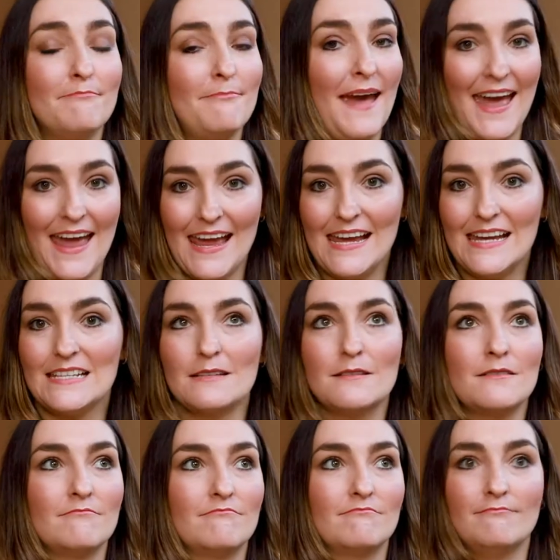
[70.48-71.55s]
paid,
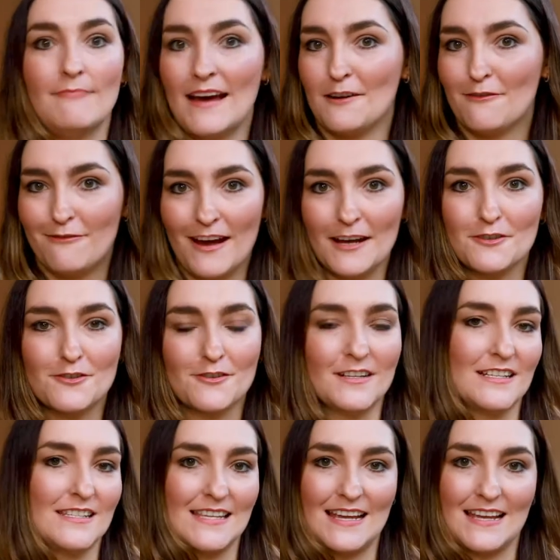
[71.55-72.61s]

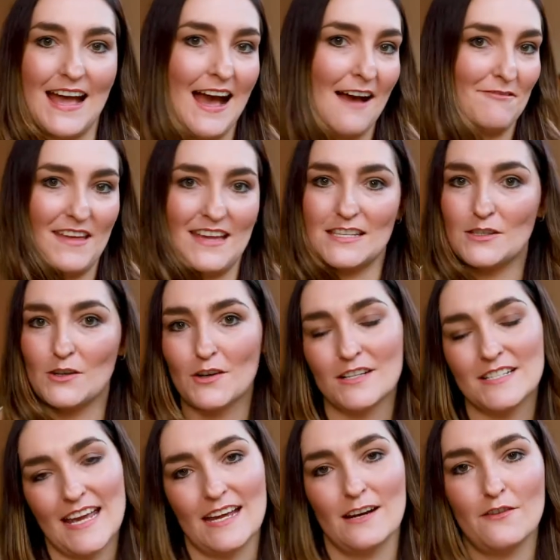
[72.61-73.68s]
manufacturers have their
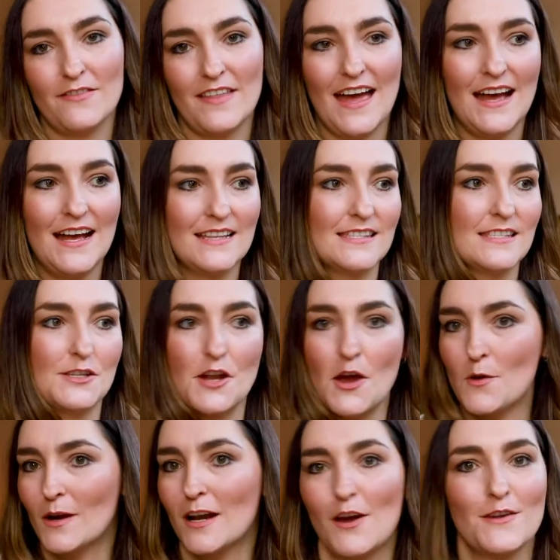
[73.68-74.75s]
stock taken off their hands,
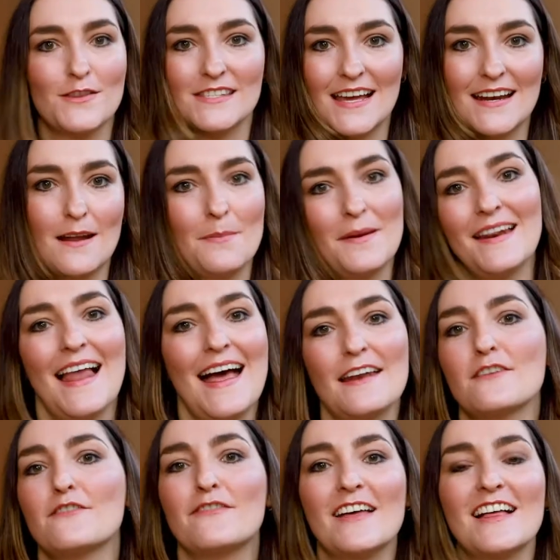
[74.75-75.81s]
no clothes end up in
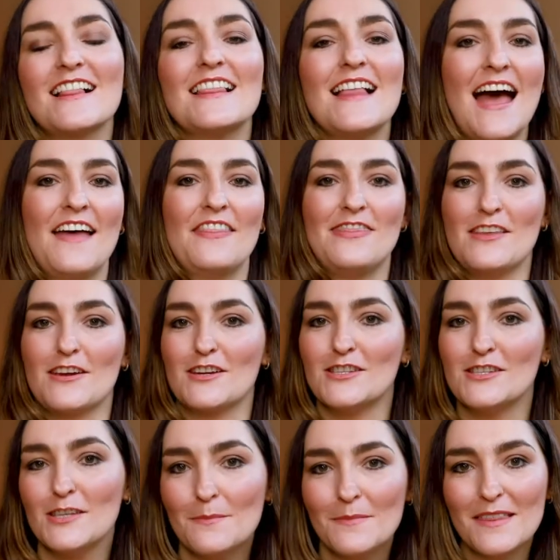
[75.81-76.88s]
landfill, and the
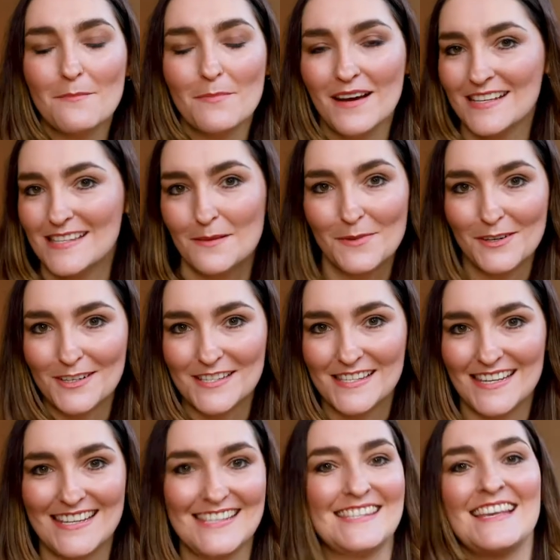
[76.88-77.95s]
consumer that buys the
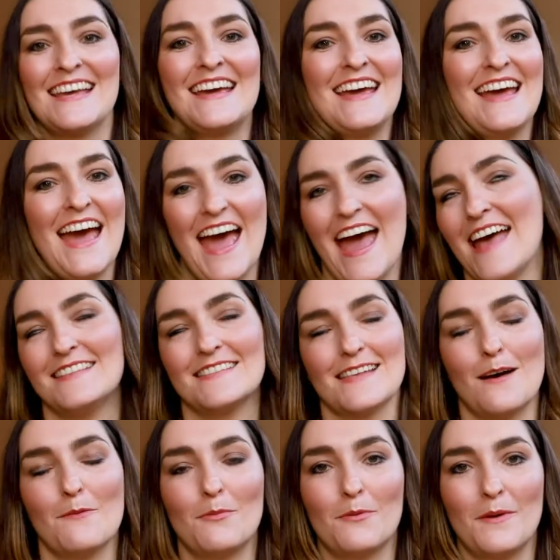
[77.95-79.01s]
boxes ends
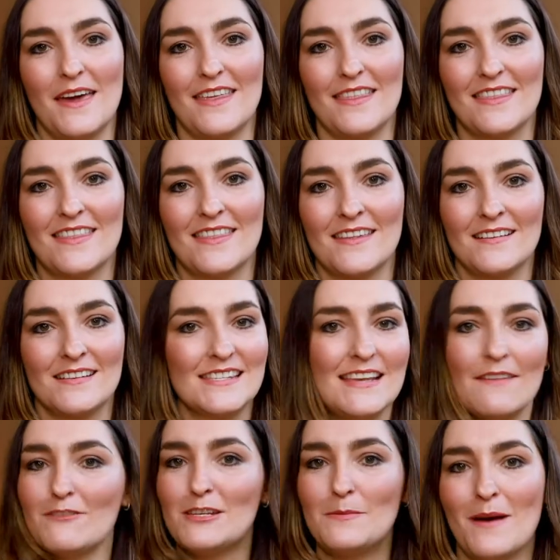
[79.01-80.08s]
up with
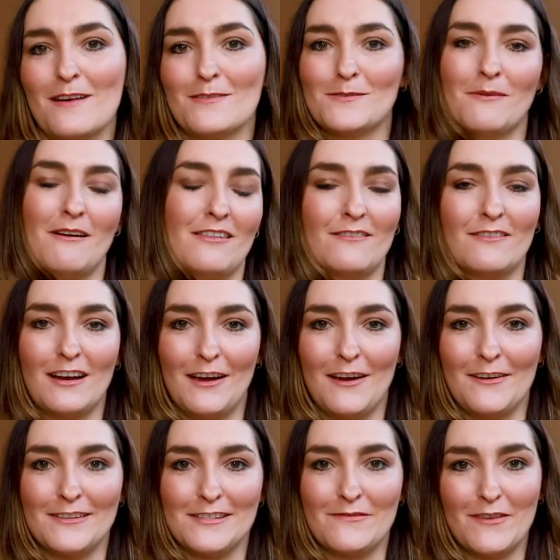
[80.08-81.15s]
£70 worth of
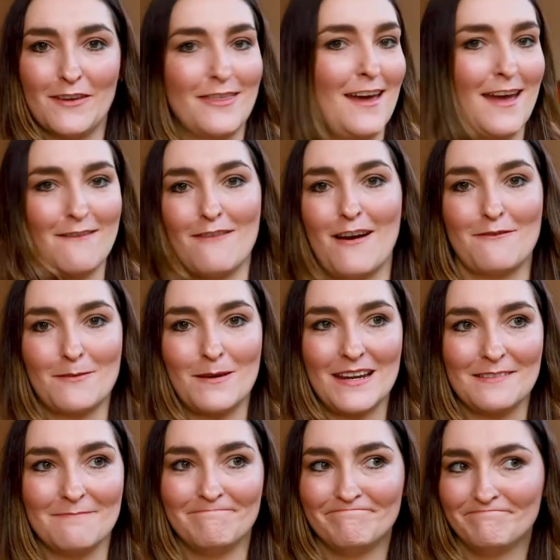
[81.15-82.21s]
clothes for 35
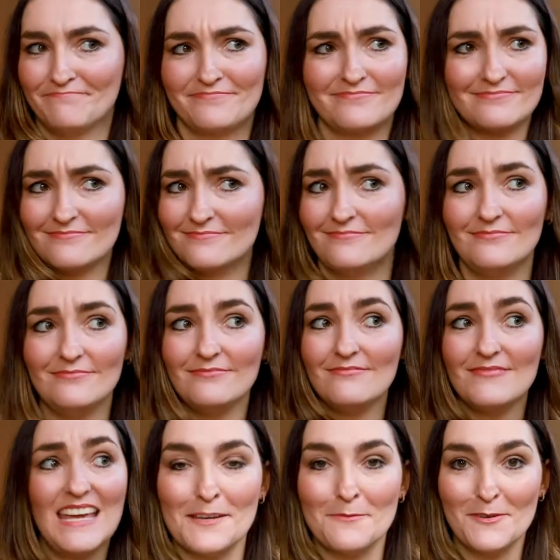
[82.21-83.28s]
quid.
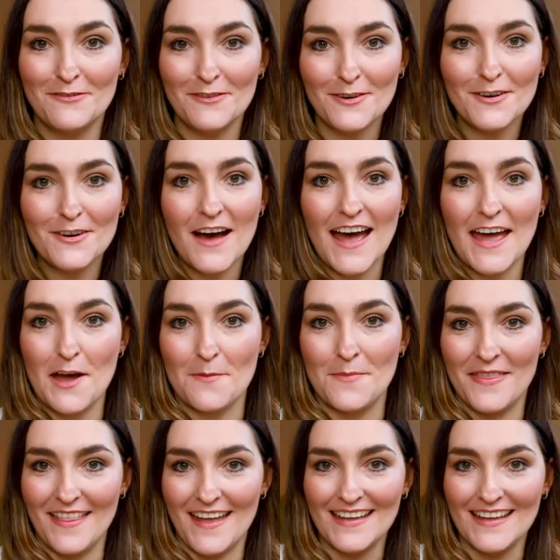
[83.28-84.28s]
So before I open